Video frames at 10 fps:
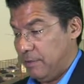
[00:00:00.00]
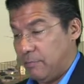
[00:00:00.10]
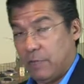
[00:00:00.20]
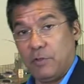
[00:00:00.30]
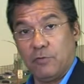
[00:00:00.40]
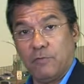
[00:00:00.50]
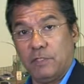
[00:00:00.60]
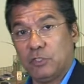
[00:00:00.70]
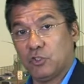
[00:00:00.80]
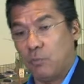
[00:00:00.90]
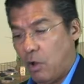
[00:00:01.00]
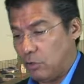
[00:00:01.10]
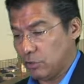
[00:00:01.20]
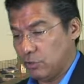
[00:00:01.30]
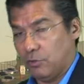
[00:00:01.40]
Maybe your fleet's
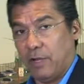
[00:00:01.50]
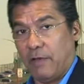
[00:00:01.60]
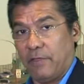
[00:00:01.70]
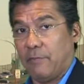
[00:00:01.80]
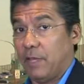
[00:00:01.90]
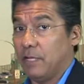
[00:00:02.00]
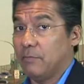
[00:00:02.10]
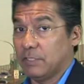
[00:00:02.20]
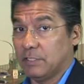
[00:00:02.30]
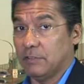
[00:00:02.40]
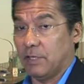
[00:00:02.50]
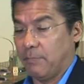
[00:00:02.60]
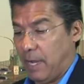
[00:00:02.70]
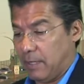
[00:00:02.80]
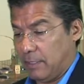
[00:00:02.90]
small, so you don't have that many, but still they
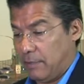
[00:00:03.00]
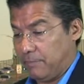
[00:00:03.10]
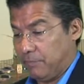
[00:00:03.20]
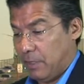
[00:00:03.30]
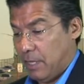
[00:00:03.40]
pile up.